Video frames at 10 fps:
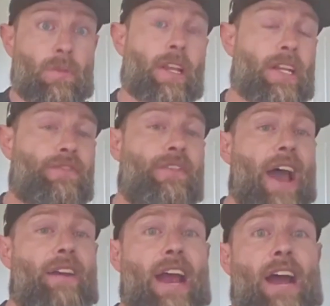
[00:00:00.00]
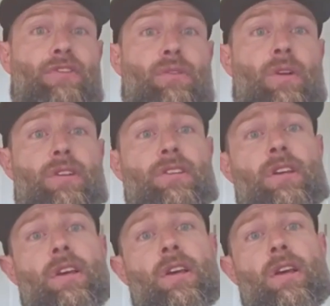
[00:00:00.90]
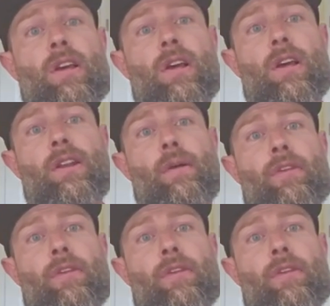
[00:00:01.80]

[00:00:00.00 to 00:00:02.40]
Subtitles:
gets fatter afterwards. Now,